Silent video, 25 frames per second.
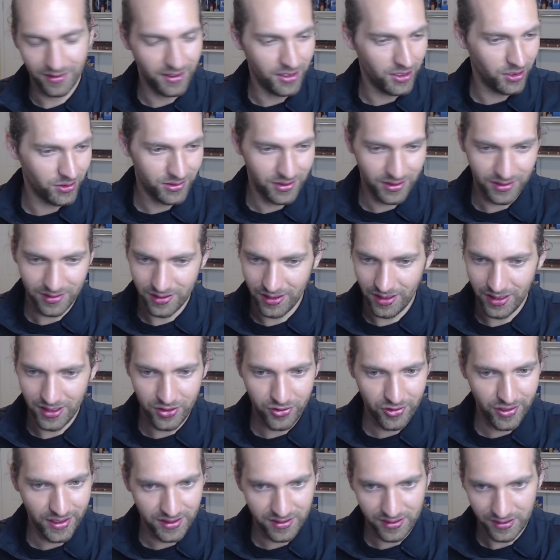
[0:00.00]
just
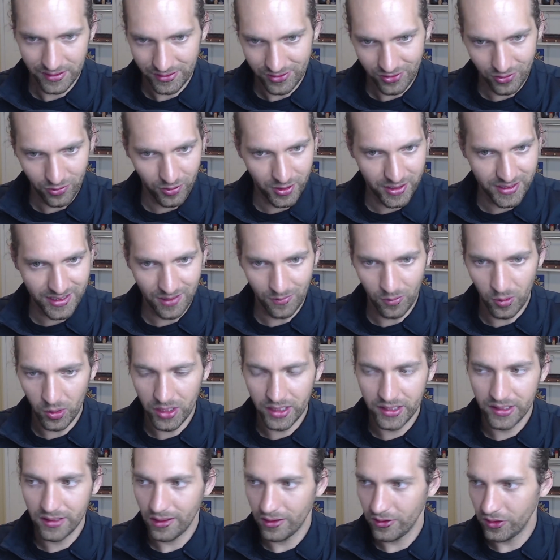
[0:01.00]
interesting stories that will
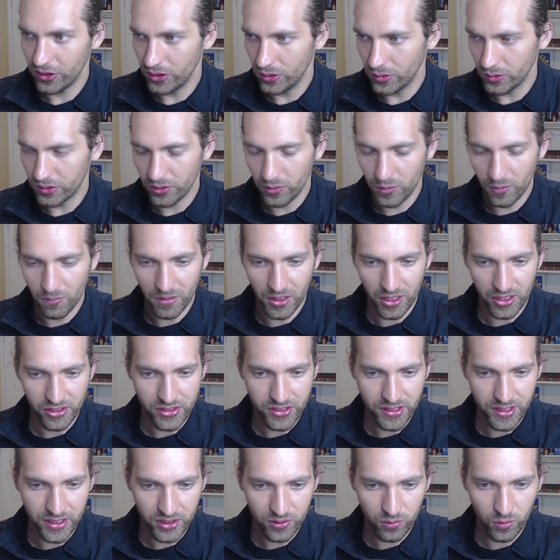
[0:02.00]
continue to
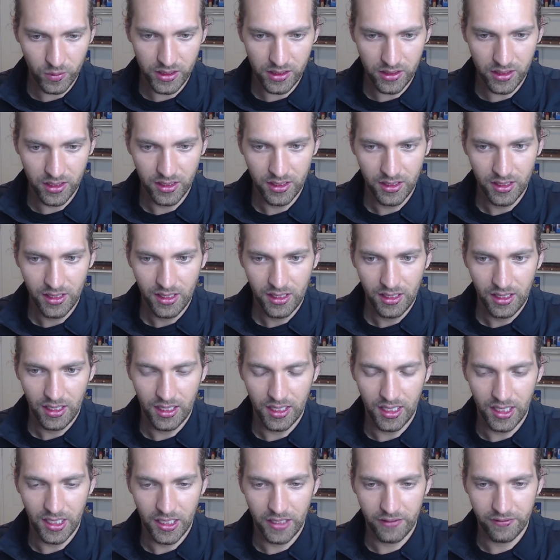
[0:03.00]
emerge this week.
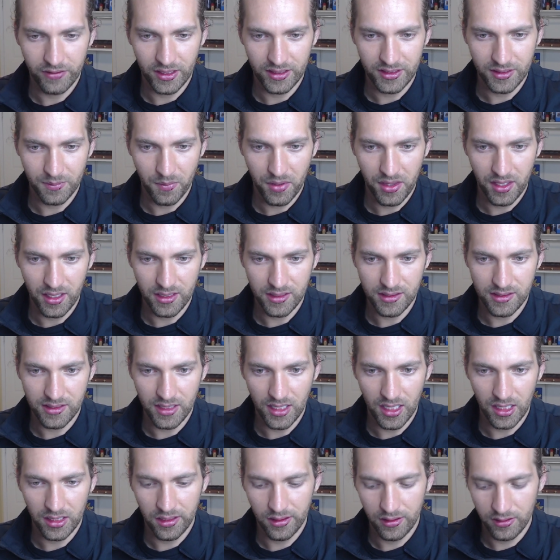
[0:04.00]
I've got some things
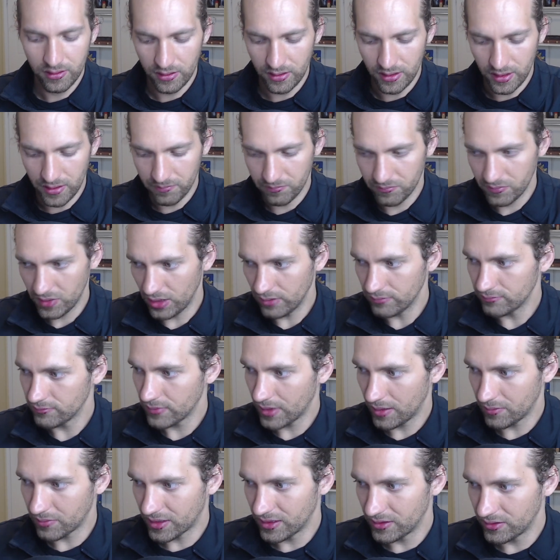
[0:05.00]
that
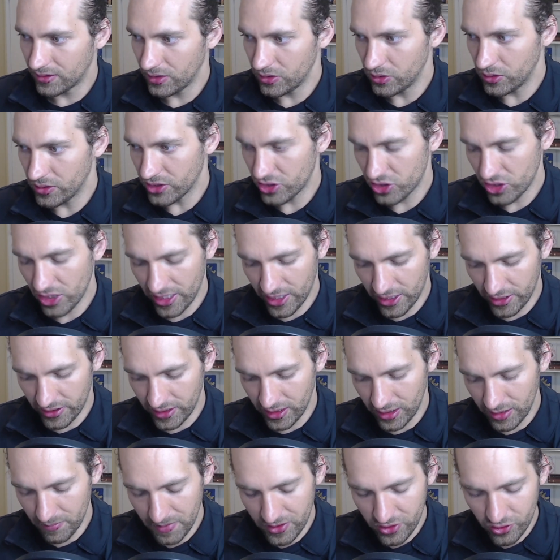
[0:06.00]
I'm continue to share
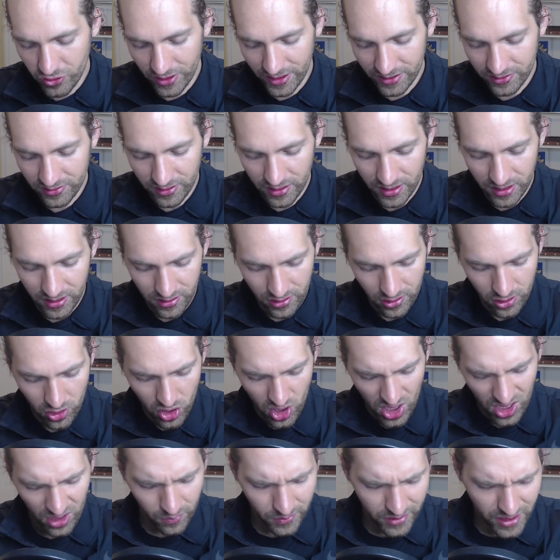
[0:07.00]
and I'm interested in.
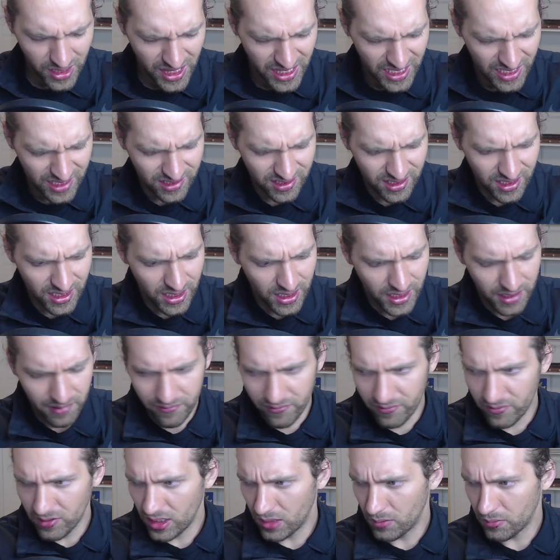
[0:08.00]
One of the things that
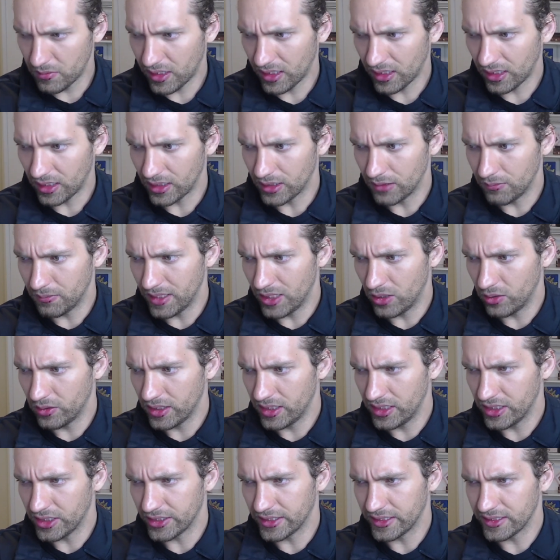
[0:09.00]
I'm thinking about
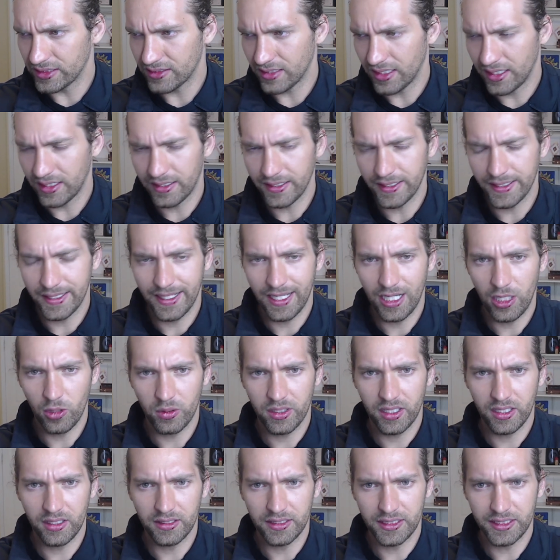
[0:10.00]
here is like how
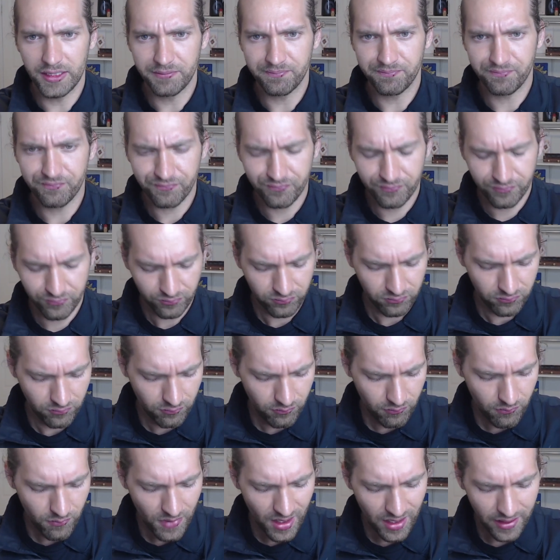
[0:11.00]
can I?
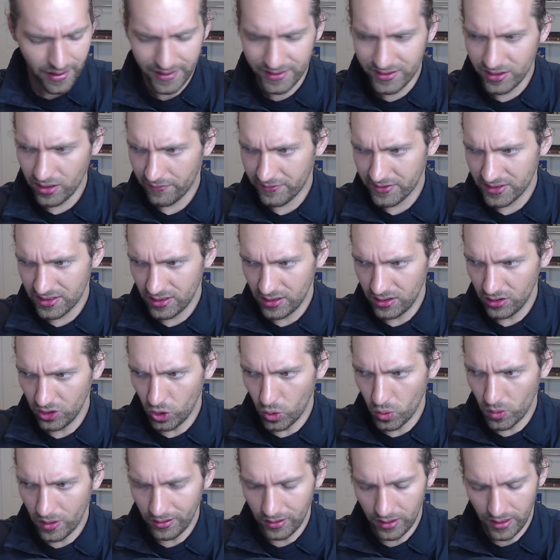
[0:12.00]
It's obviously
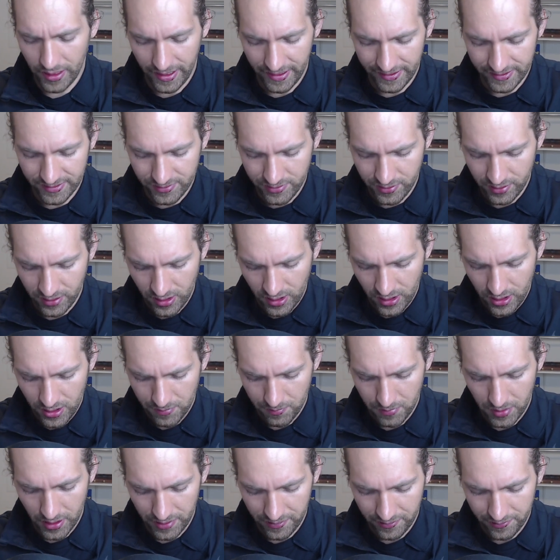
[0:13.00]
localized,
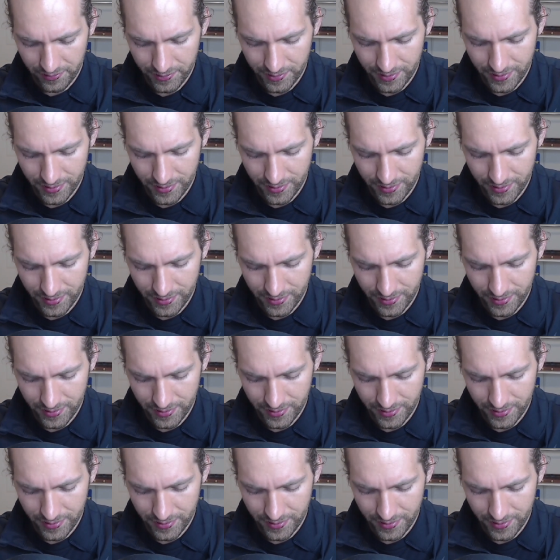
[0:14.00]
but